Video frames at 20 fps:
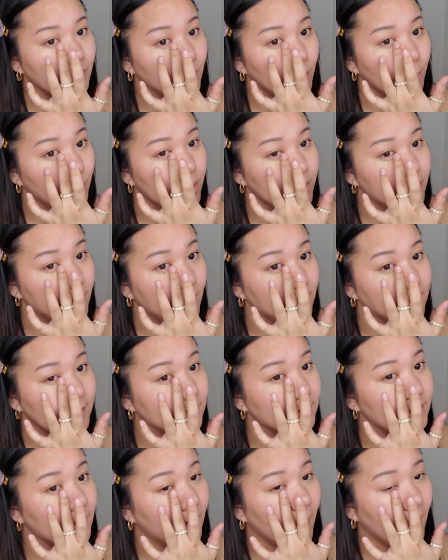with
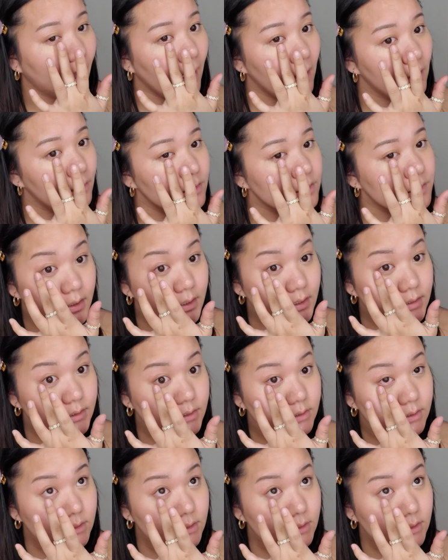anything else because this